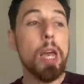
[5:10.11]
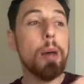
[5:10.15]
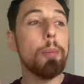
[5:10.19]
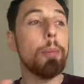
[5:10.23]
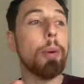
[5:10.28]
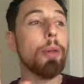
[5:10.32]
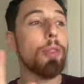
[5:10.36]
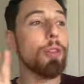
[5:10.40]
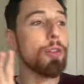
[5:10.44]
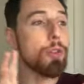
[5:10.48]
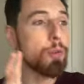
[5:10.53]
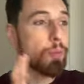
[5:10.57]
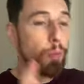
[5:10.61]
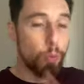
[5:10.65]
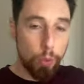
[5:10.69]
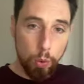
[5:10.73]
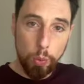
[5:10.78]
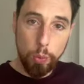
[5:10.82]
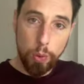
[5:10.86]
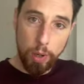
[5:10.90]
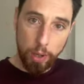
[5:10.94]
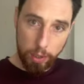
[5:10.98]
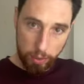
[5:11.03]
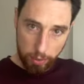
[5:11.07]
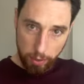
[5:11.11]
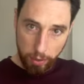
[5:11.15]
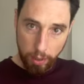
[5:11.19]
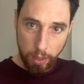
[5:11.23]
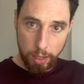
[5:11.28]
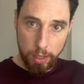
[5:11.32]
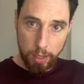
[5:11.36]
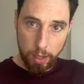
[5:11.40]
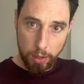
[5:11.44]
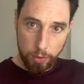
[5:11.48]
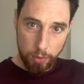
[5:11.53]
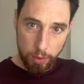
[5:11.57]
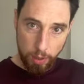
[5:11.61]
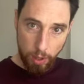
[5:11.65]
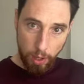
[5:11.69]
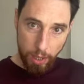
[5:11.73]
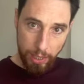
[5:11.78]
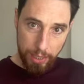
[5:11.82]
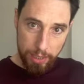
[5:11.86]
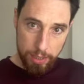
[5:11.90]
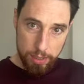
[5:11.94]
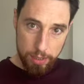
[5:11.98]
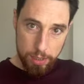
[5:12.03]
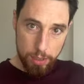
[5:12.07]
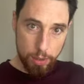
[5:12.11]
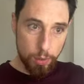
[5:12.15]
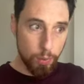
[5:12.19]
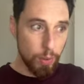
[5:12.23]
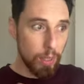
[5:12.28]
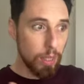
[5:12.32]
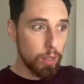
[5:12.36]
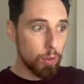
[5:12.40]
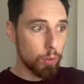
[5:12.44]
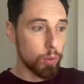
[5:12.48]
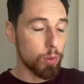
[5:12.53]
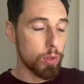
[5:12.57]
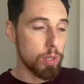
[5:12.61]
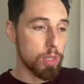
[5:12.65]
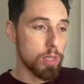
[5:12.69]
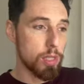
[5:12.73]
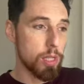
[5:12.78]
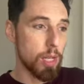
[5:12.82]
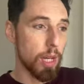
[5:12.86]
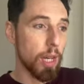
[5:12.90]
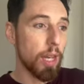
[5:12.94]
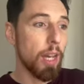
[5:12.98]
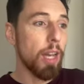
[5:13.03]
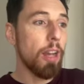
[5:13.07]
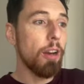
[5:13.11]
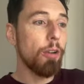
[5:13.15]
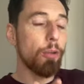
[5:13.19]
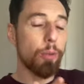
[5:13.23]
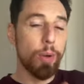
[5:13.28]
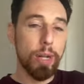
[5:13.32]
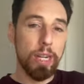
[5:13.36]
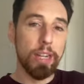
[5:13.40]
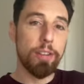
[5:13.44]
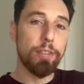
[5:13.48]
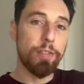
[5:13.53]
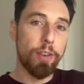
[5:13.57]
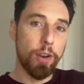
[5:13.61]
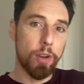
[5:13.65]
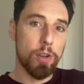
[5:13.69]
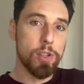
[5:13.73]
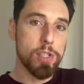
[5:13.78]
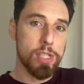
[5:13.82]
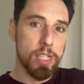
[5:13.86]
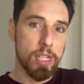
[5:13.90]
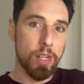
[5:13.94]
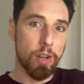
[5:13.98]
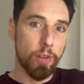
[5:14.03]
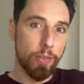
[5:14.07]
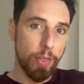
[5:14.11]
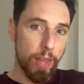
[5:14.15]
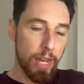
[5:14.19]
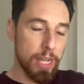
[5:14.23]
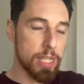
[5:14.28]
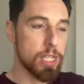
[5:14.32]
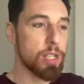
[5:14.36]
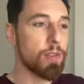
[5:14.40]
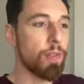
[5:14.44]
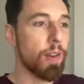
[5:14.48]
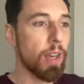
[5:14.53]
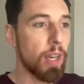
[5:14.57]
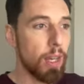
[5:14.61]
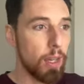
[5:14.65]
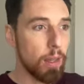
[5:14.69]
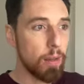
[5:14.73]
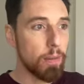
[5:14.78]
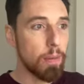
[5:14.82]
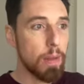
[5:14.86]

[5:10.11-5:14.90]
but there's more work that I know that I can do in order to really focus in on that sphere.